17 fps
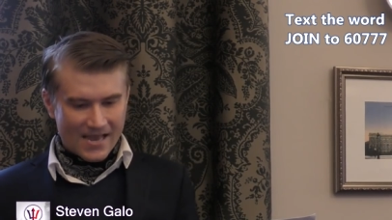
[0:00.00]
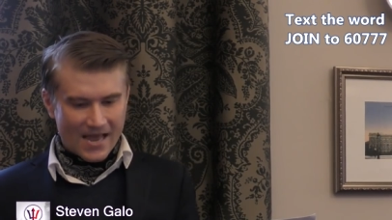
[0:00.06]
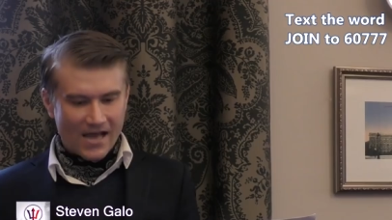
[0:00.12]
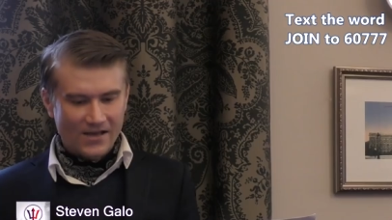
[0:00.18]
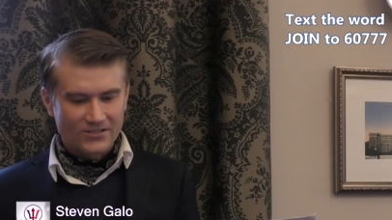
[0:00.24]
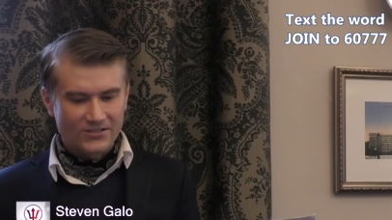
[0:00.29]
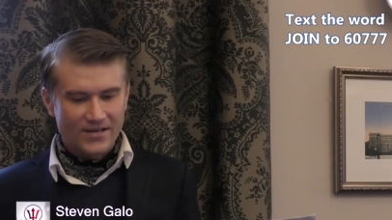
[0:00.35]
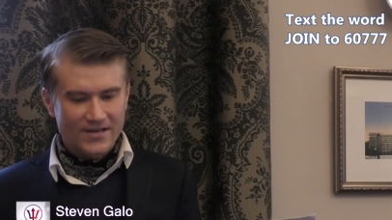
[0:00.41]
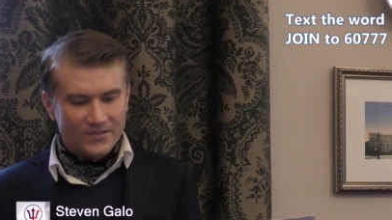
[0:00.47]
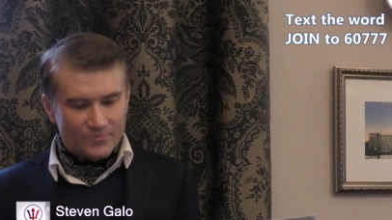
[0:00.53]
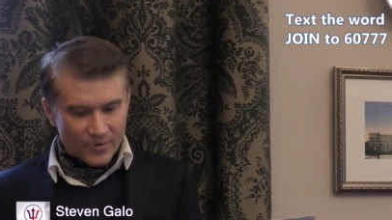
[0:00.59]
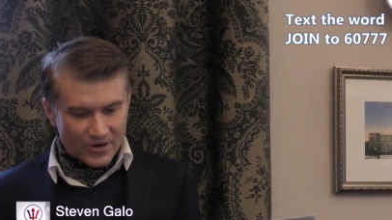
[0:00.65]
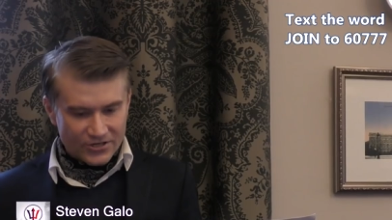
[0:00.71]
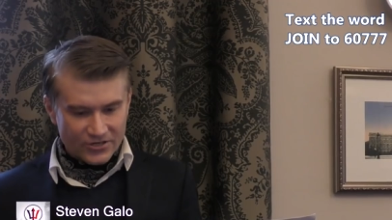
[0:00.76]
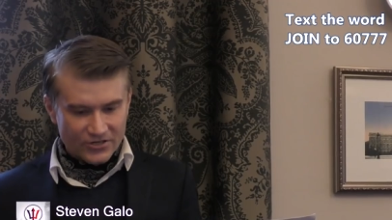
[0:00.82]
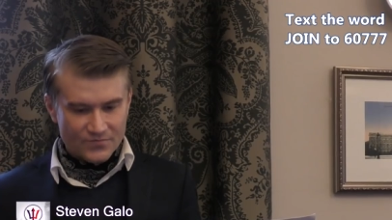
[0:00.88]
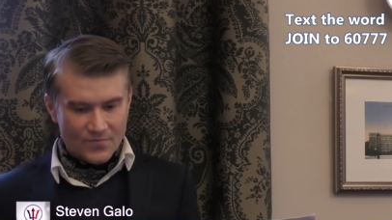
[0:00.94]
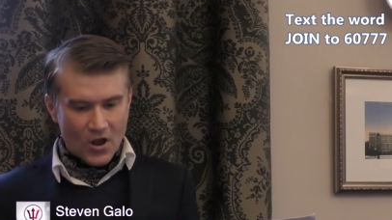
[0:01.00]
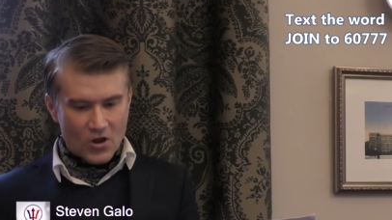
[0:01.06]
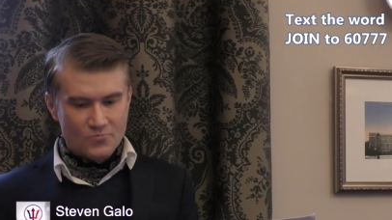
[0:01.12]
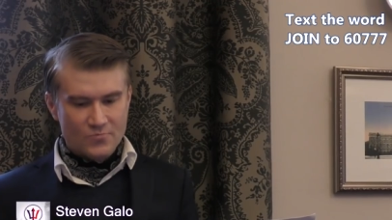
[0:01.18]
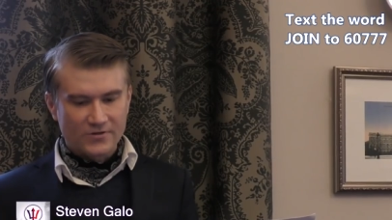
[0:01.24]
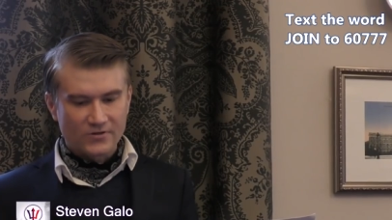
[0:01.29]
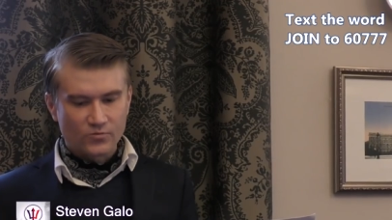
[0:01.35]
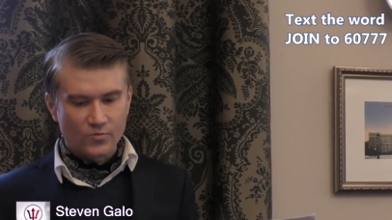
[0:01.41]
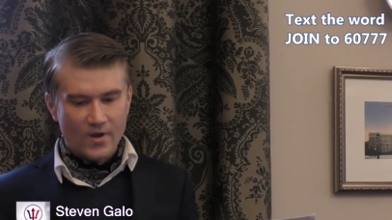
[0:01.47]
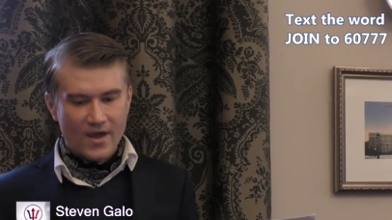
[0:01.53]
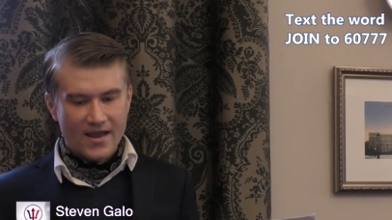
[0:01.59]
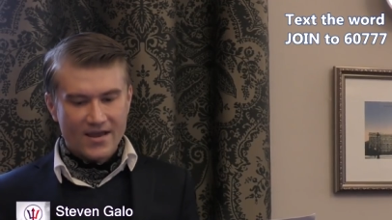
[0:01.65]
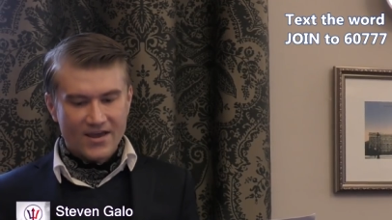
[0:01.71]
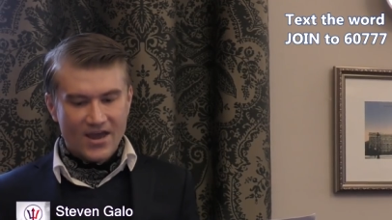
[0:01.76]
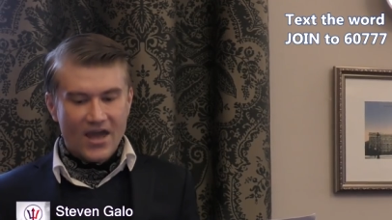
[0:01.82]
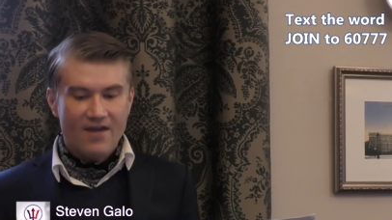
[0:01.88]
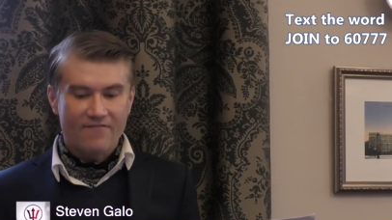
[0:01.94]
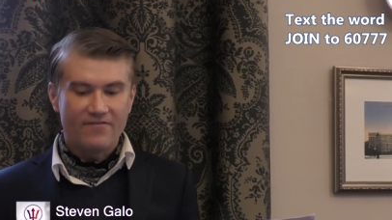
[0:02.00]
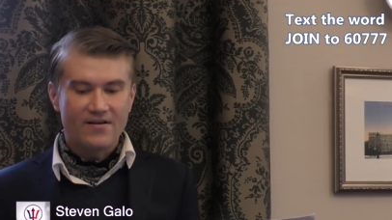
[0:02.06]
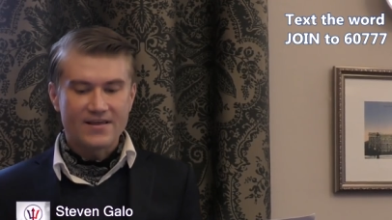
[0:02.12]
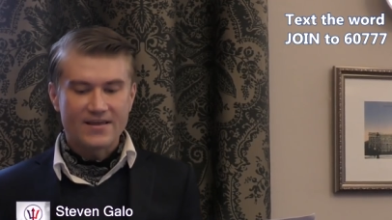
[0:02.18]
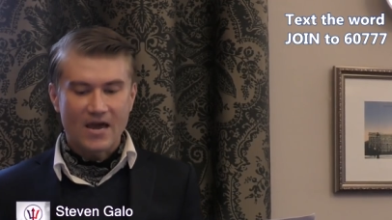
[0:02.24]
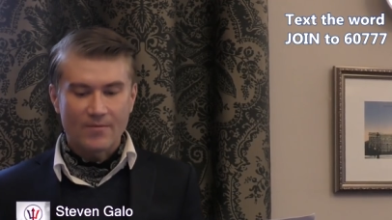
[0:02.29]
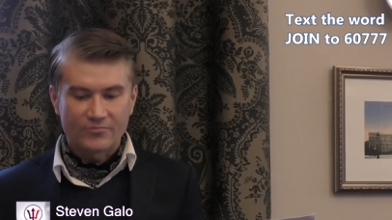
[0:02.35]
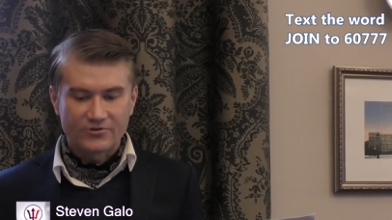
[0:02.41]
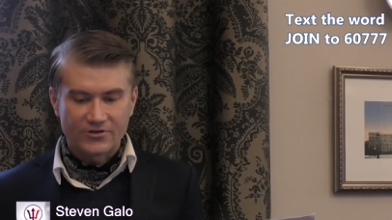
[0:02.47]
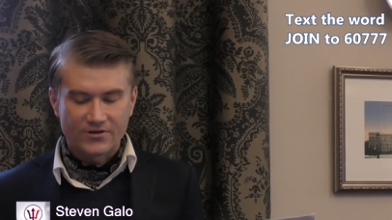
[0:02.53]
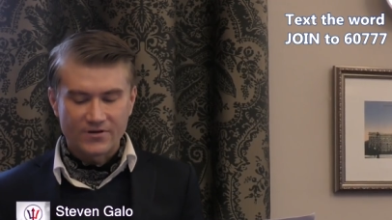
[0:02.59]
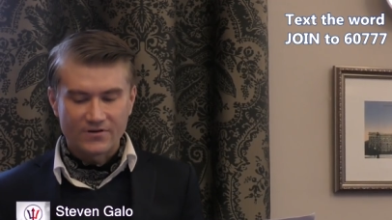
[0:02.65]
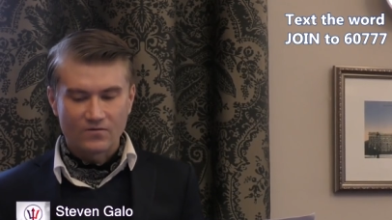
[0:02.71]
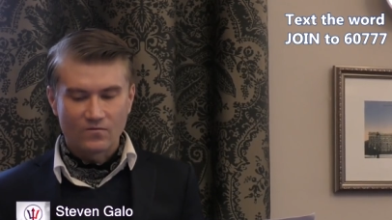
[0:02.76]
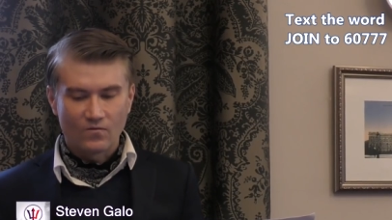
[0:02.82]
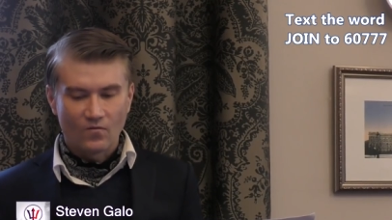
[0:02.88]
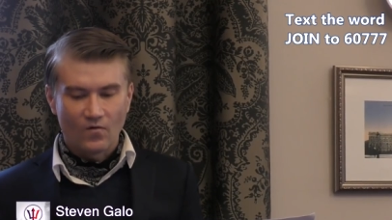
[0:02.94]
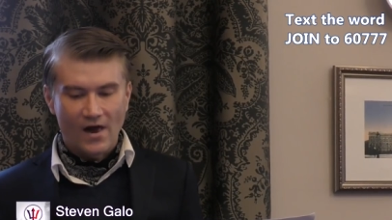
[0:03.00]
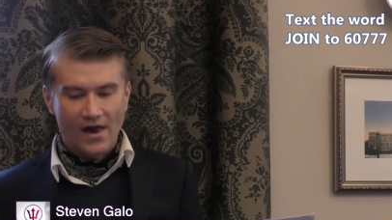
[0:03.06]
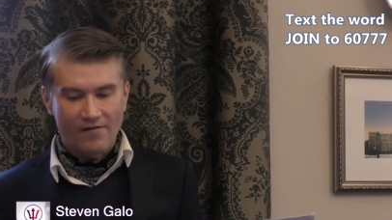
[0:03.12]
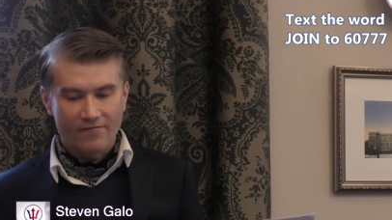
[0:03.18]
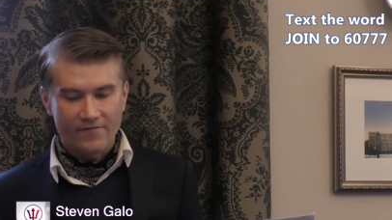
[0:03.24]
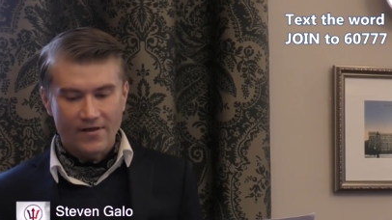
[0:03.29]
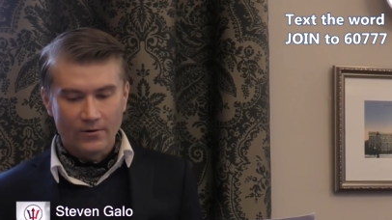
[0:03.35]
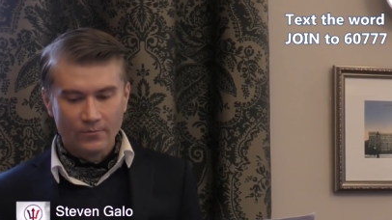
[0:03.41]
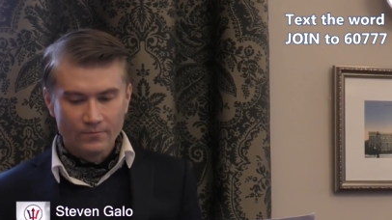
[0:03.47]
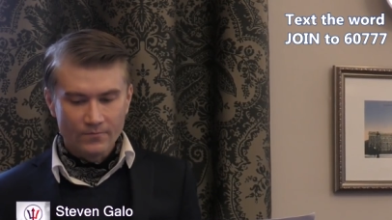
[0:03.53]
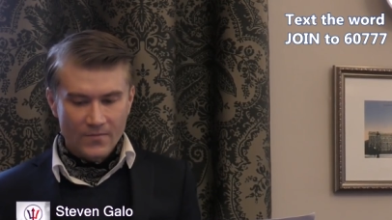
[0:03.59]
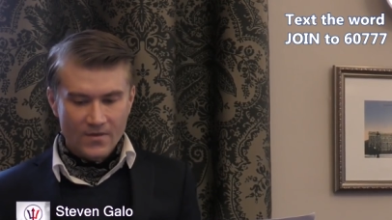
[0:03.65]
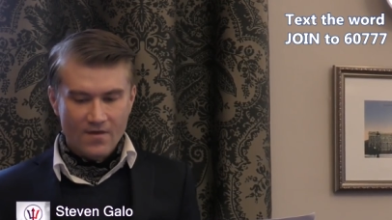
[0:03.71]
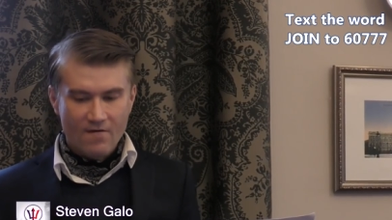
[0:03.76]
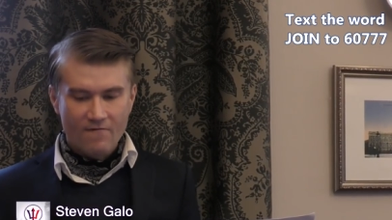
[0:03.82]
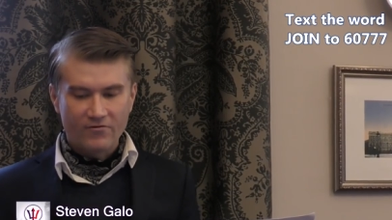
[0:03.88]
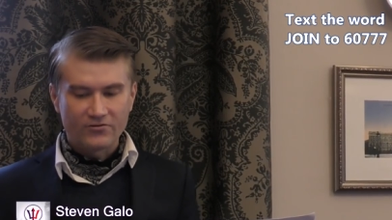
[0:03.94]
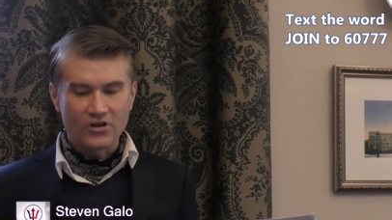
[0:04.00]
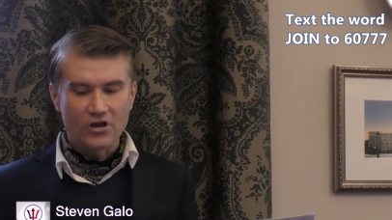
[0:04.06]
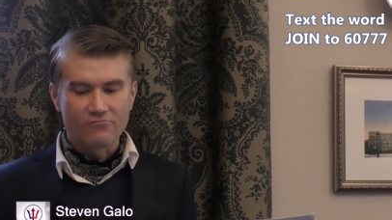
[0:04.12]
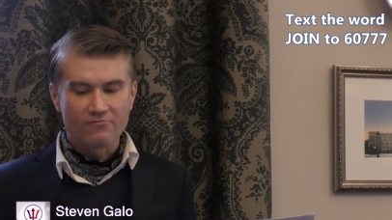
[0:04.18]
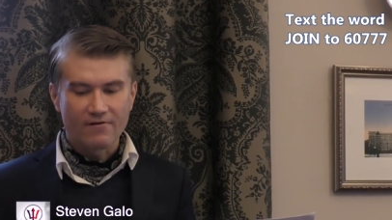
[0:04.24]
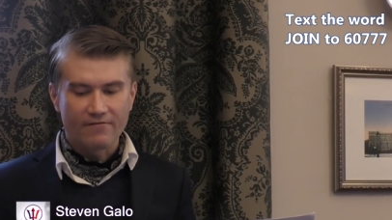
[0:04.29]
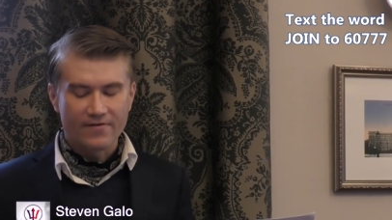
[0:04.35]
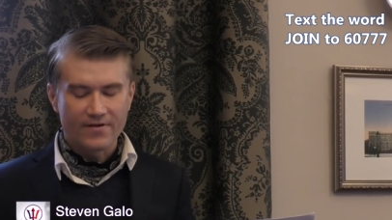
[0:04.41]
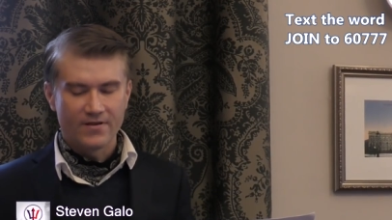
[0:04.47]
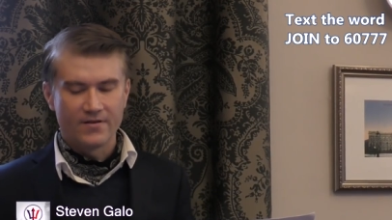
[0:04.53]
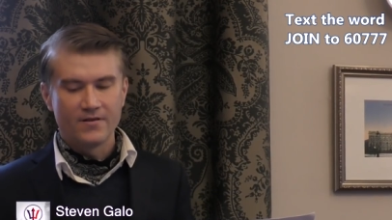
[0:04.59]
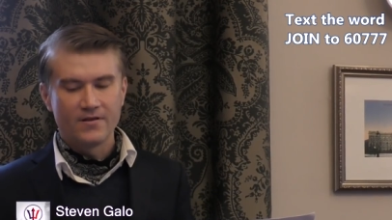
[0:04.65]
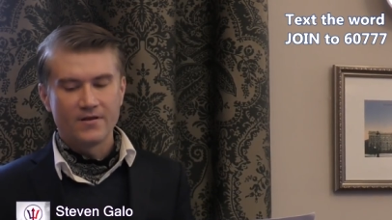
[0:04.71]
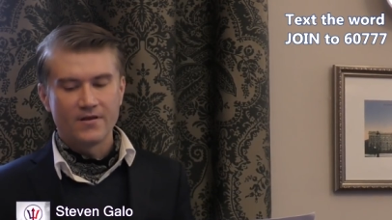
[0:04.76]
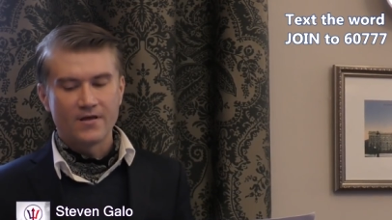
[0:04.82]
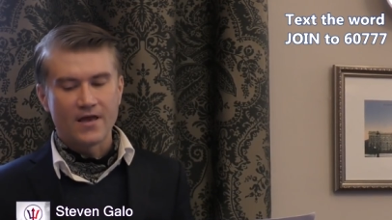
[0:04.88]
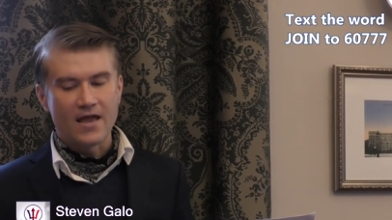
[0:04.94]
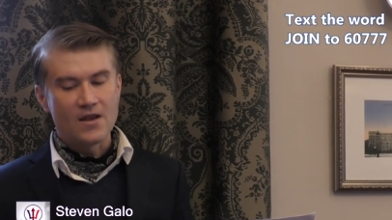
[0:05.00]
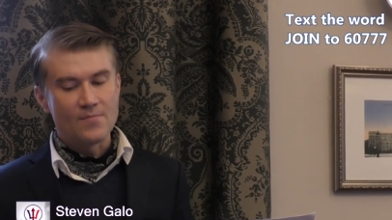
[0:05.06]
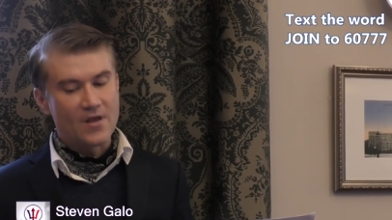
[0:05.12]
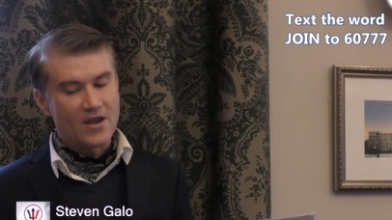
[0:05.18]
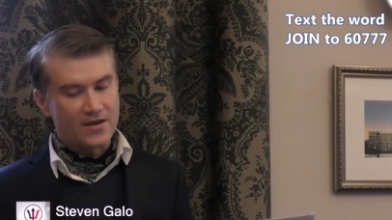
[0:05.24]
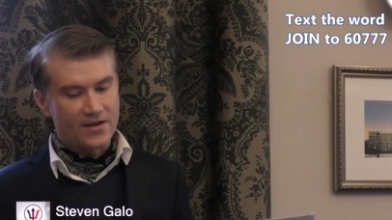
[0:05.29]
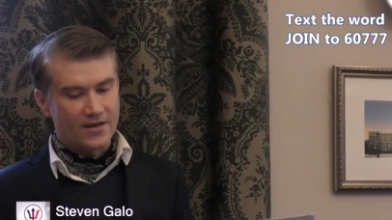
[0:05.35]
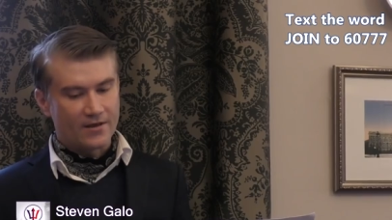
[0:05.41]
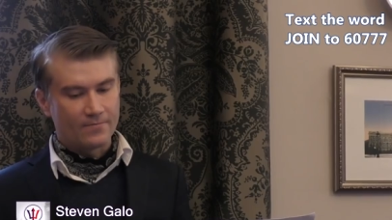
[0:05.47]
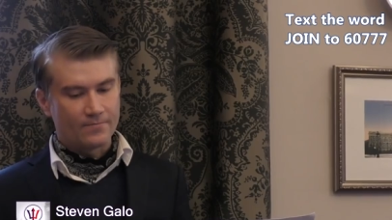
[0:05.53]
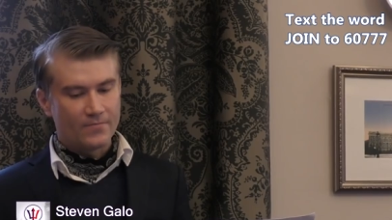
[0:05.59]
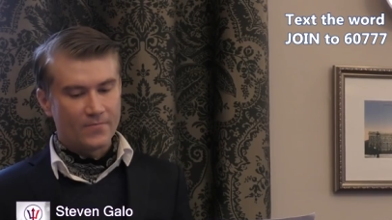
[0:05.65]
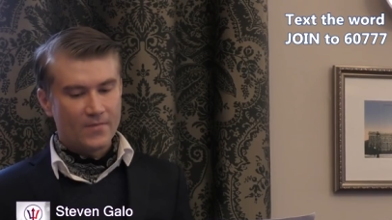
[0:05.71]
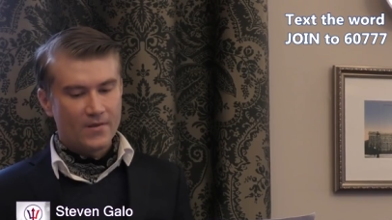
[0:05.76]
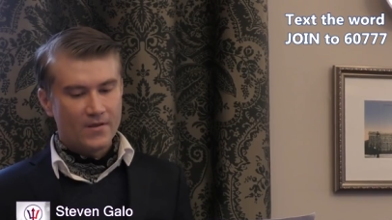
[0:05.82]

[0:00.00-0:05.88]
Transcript: as these precious moments were carefully captured via film, photography, and media.